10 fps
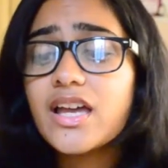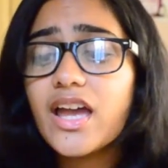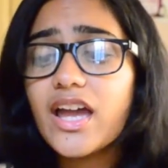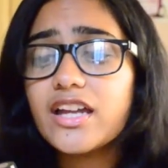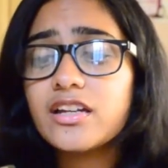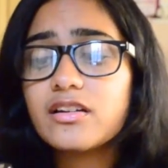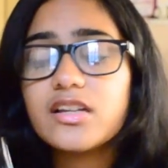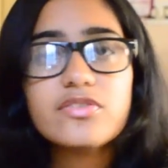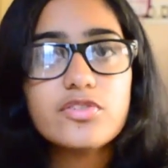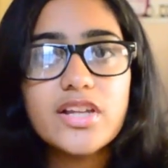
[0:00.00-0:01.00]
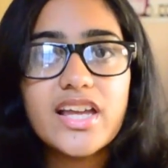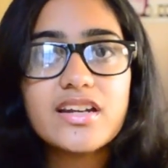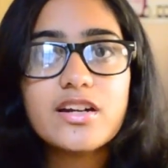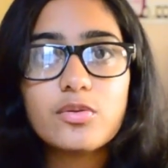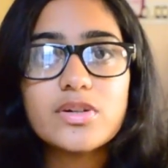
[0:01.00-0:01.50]
and if you
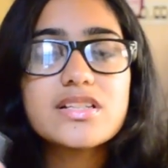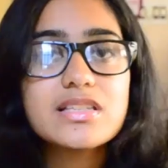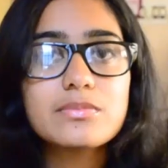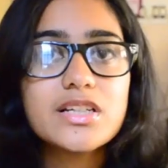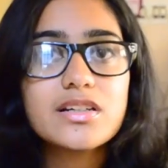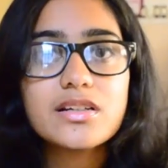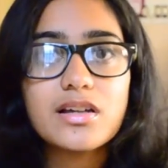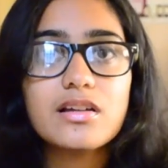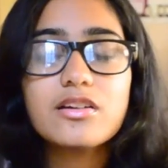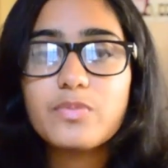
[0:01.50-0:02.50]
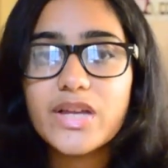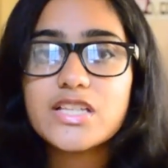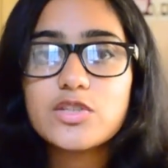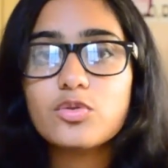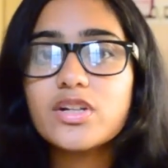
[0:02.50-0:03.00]
layer it over a similar colored
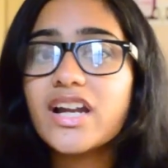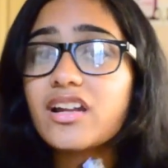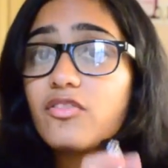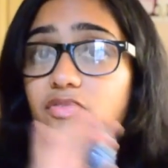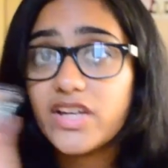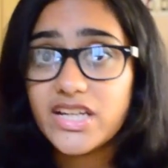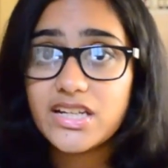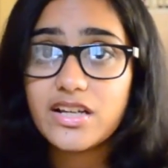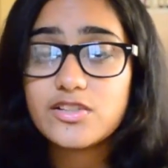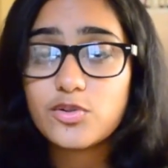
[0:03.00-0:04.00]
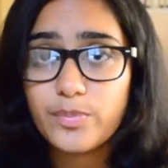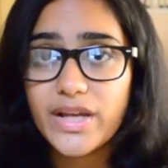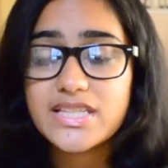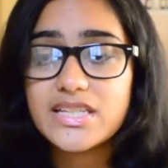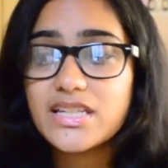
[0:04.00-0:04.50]
base you will get a very nice
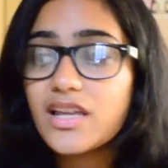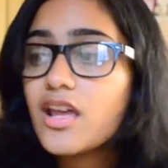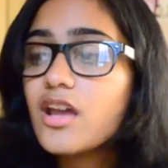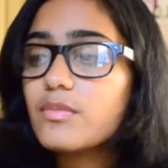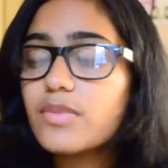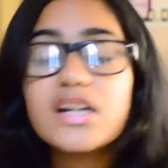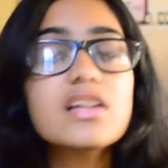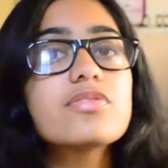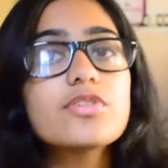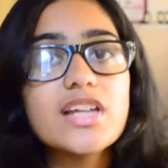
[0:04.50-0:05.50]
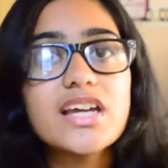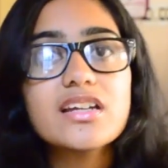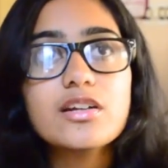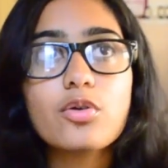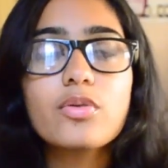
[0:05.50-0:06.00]
opacity. But if you layer
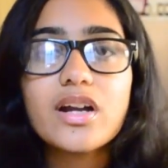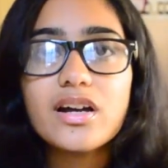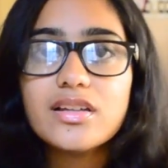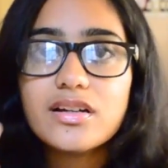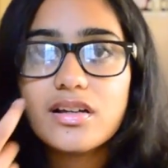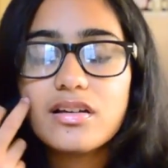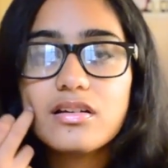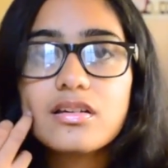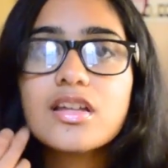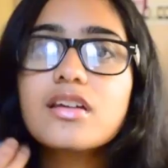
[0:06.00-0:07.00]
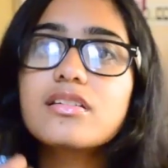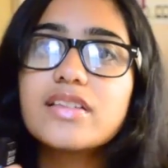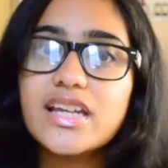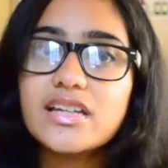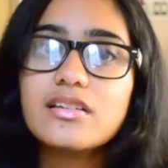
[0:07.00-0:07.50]
it over other color,
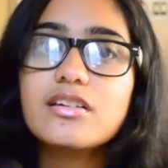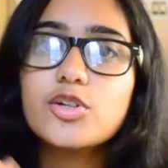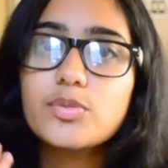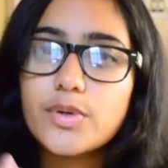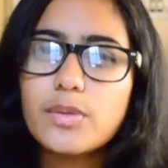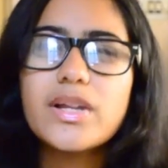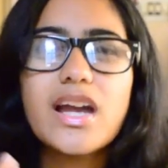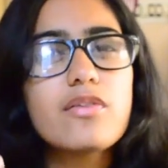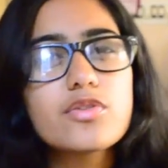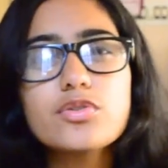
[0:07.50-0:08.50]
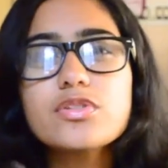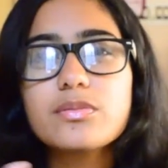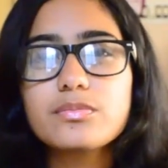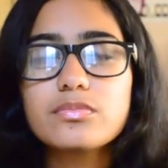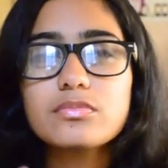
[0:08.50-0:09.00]
then you probably have to do
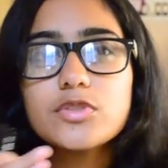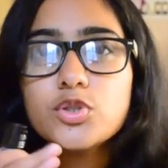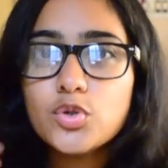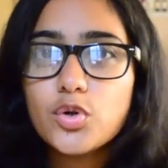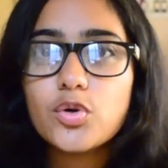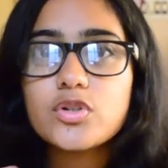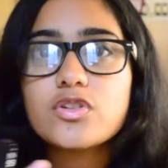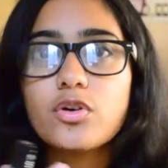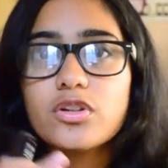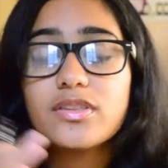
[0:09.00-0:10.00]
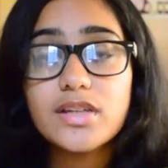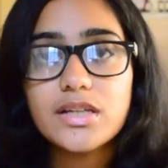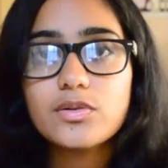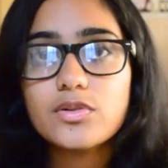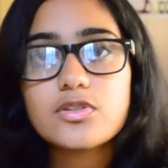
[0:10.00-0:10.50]
some two coats or three
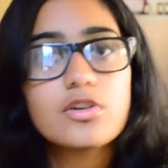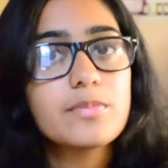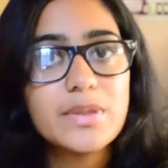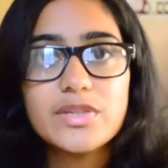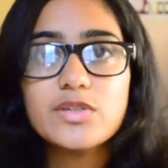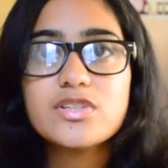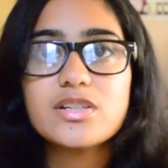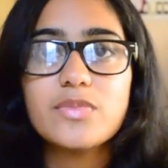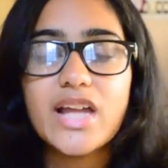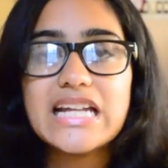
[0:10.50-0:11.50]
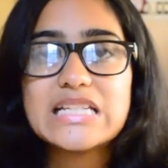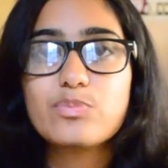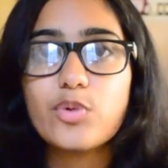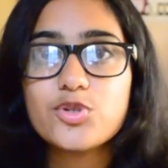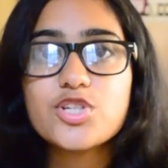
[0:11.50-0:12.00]
coats, or maybe do some light
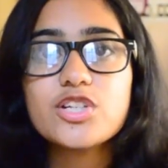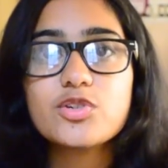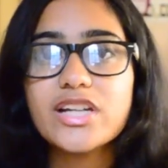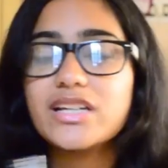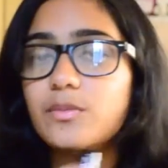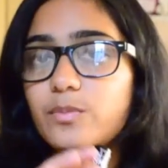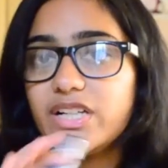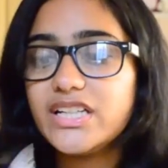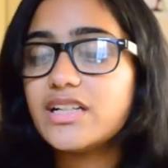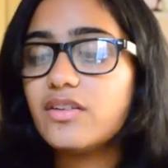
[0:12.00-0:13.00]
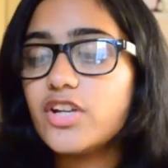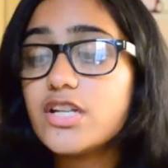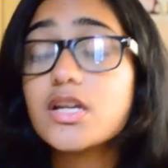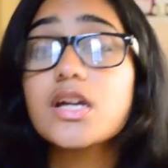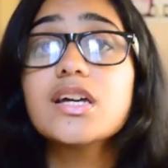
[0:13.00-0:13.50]
sponging to get complete
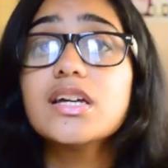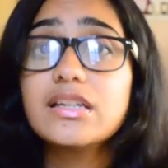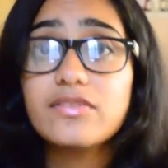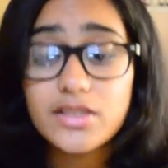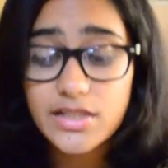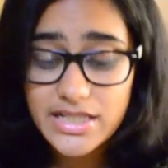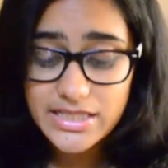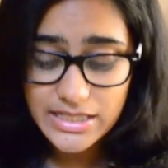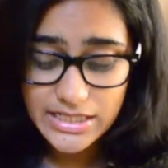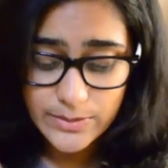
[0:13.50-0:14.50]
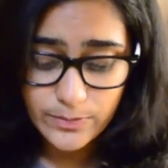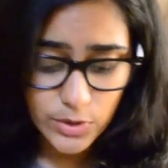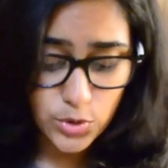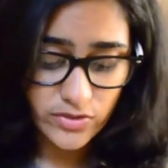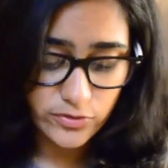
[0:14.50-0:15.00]
coverage. Nevertheless, it's
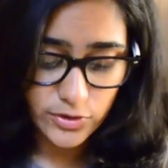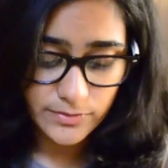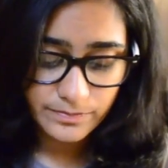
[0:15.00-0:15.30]
beautiful.